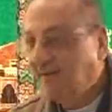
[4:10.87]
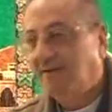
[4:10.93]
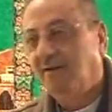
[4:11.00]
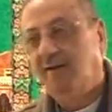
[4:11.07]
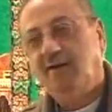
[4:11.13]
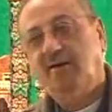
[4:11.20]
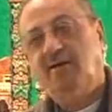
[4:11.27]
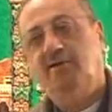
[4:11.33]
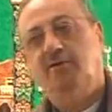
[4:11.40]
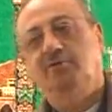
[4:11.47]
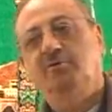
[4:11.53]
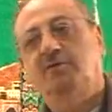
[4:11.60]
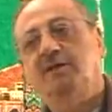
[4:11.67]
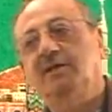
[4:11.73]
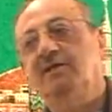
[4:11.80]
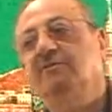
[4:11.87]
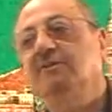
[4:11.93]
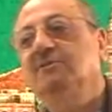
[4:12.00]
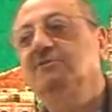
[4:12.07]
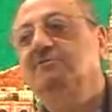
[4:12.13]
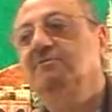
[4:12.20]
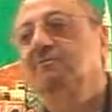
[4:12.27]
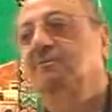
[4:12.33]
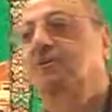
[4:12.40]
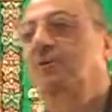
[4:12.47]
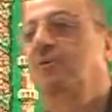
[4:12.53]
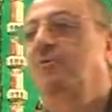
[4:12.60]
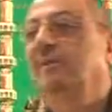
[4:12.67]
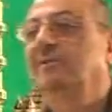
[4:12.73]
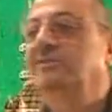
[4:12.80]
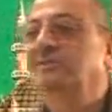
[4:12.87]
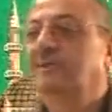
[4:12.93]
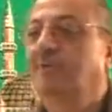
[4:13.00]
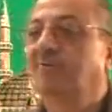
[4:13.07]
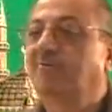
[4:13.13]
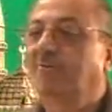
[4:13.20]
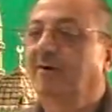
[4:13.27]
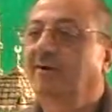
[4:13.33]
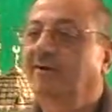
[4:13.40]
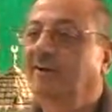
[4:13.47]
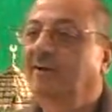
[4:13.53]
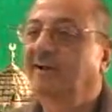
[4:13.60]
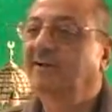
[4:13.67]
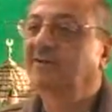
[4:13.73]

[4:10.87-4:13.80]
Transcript: Or you can even go one step further and